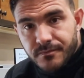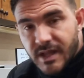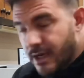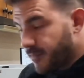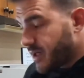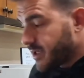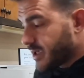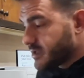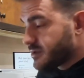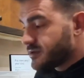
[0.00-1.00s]
And in many
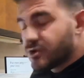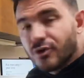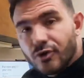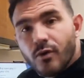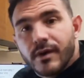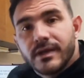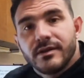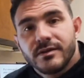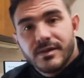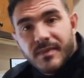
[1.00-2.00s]
cases, they're going
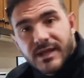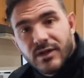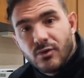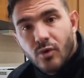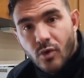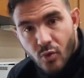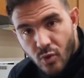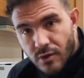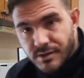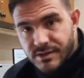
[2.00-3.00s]
to make you
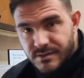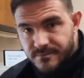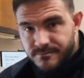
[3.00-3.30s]
worse.